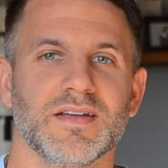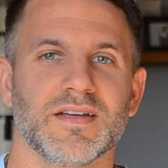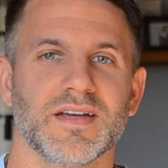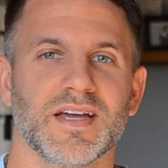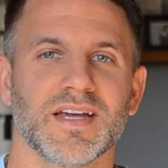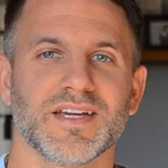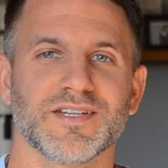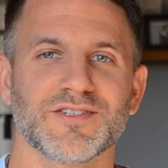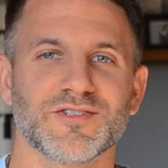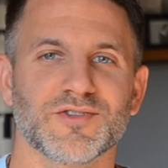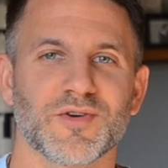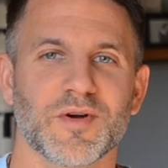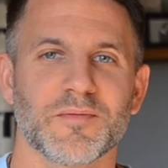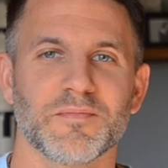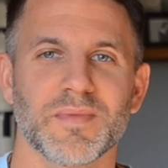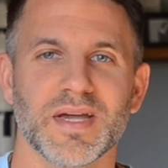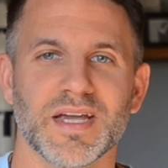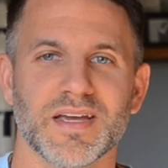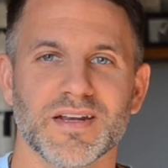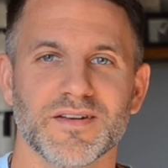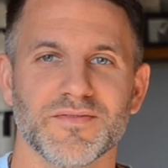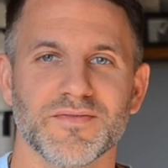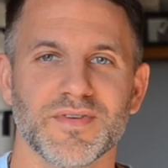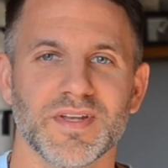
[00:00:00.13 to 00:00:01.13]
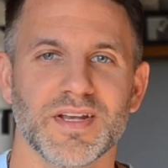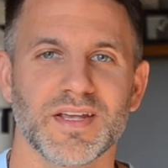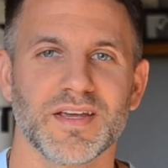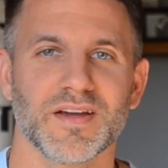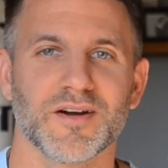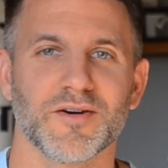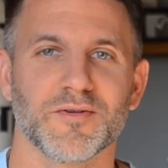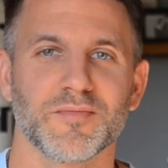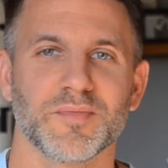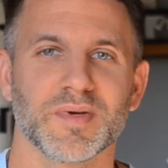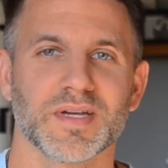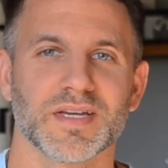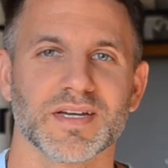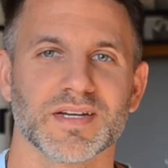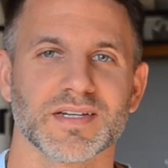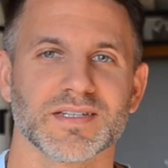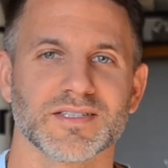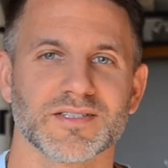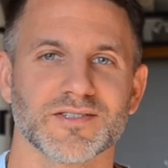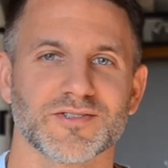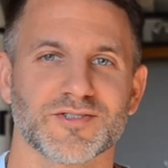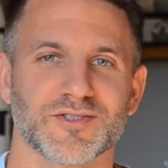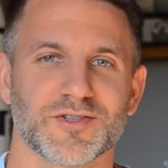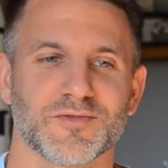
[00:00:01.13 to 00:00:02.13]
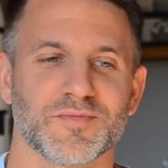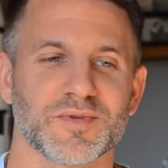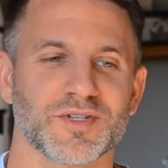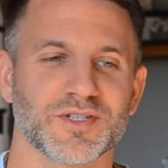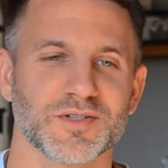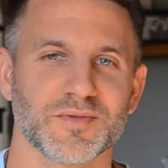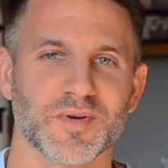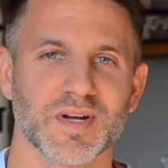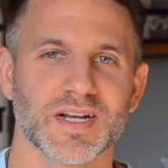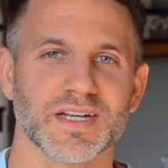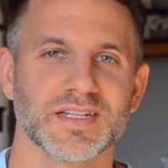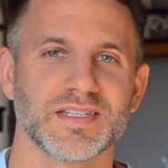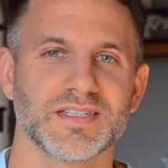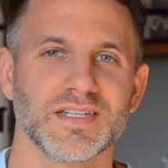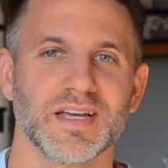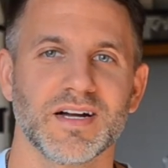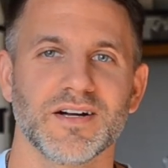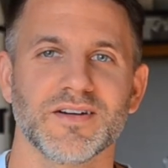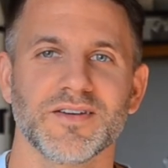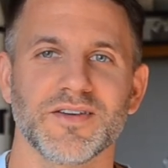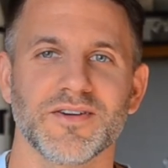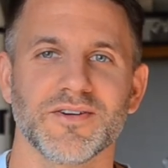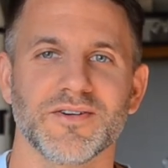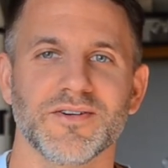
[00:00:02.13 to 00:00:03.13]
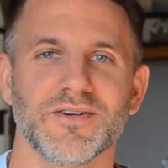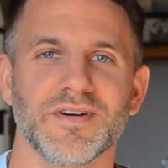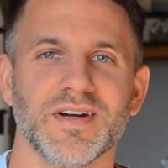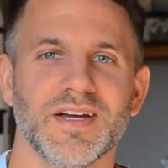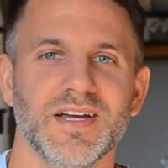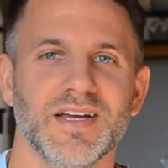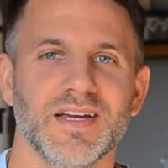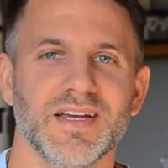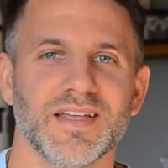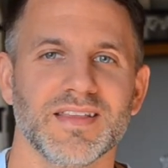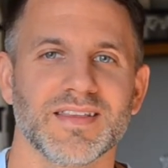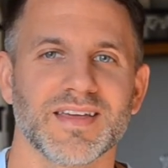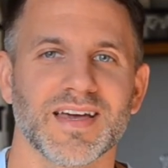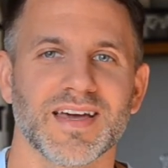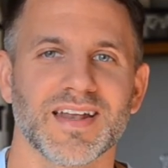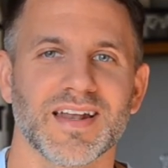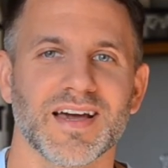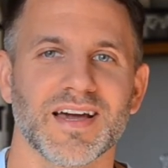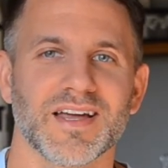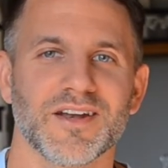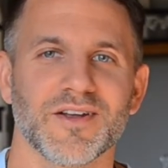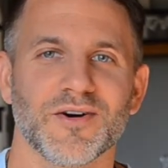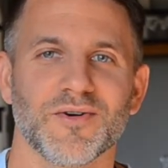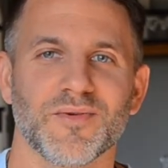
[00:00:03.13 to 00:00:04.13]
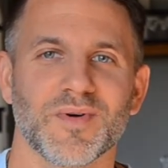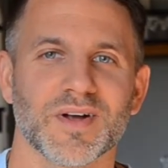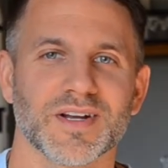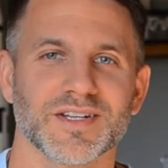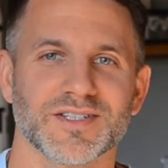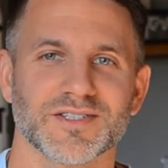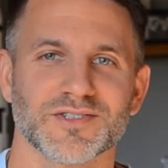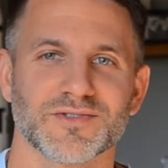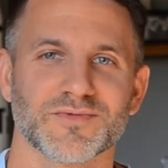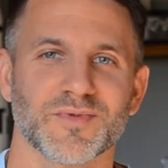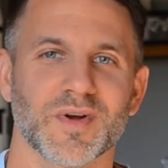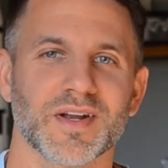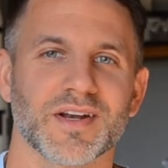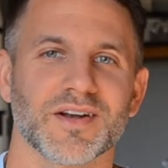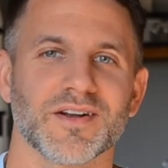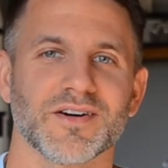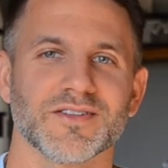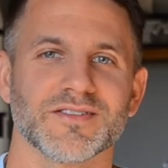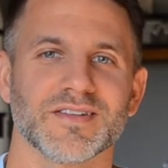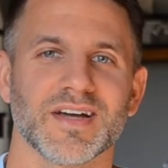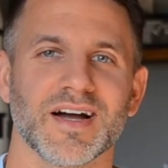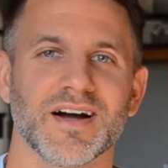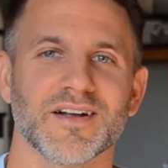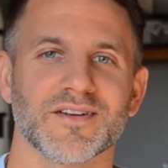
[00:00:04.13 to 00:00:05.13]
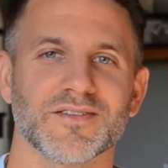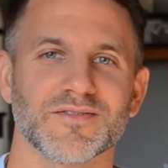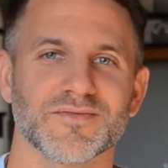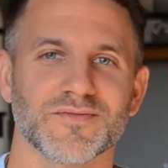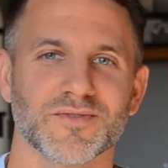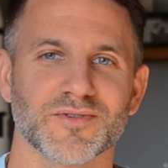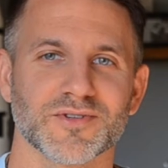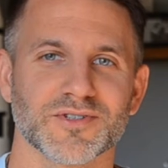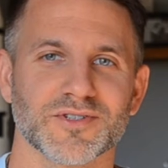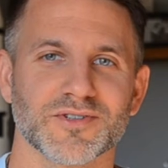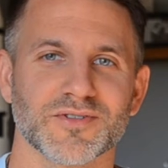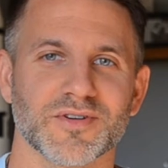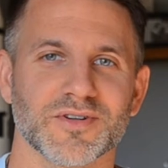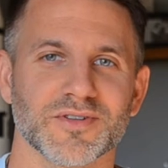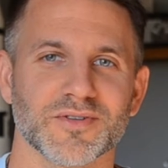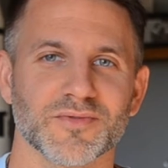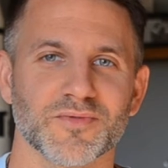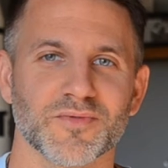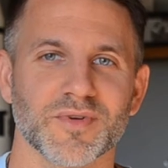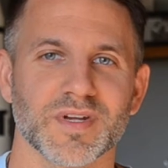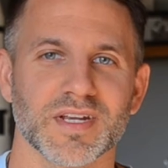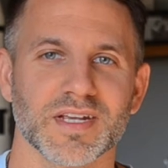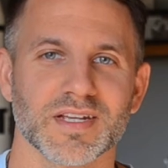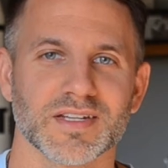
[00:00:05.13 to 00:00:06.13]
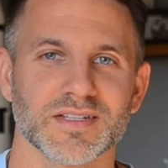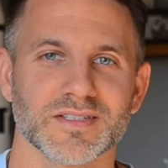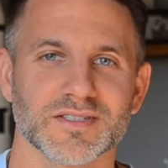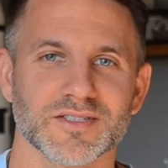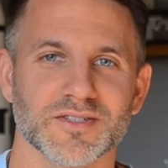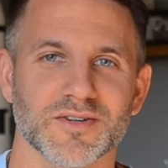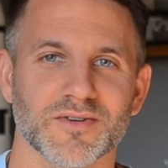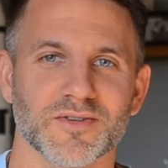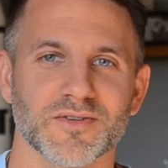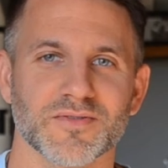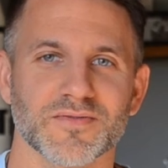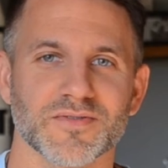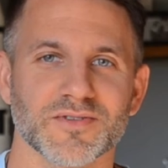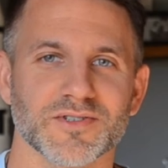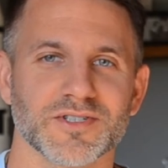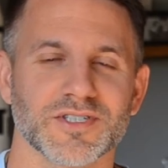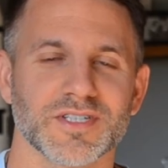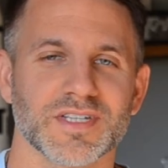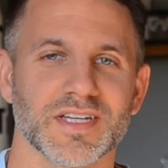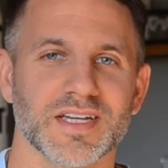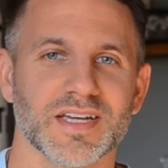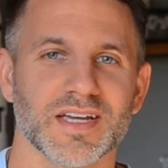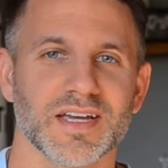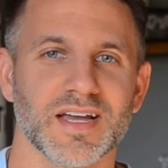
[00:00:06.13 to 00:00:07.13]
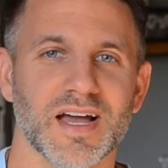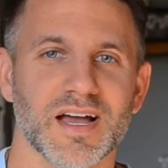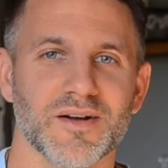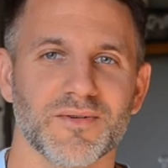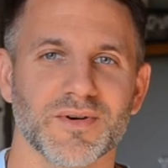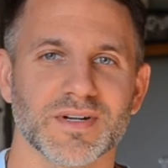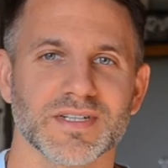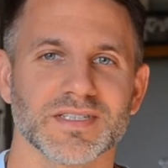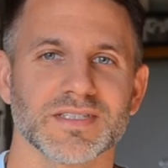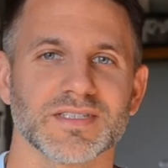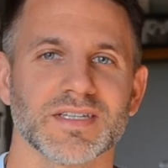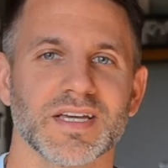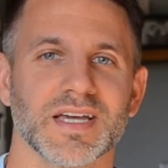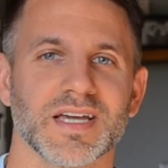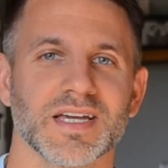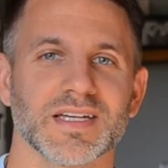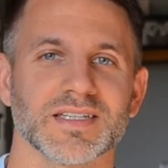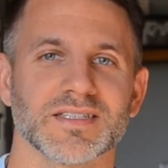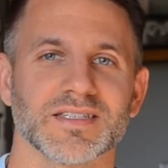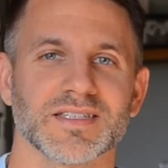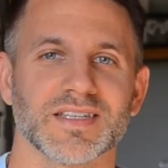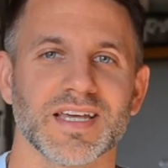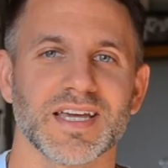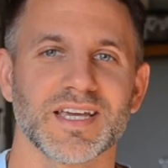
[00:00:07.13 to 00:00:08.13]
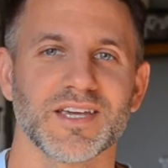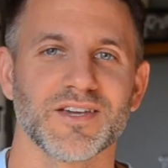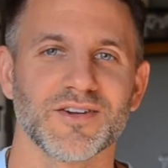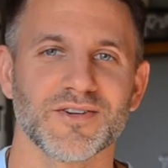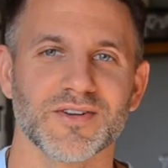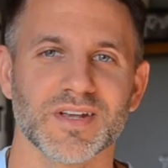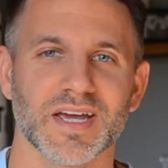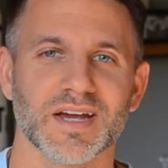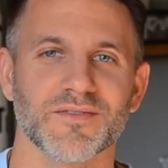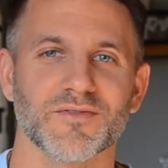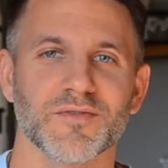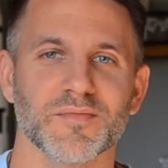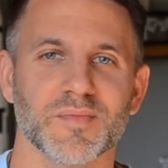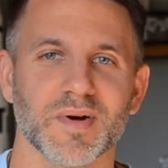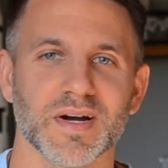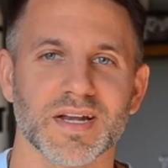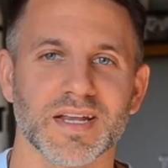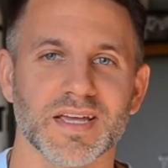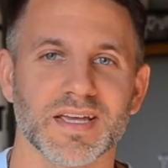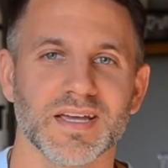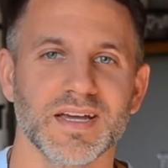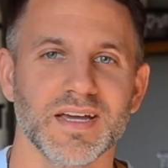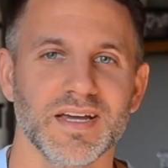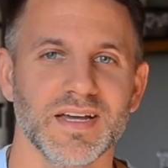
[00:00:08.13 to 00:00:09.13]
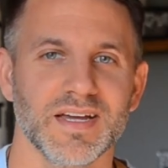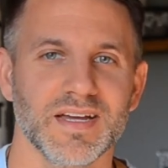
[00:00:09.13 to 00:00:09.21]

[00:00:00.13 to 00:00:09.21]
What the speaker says: Hey, so I'm making a video because there's so much I want to tell you that I don't want to just write it all down and force you all to read it. So the first thing I want to say is thank you to everybody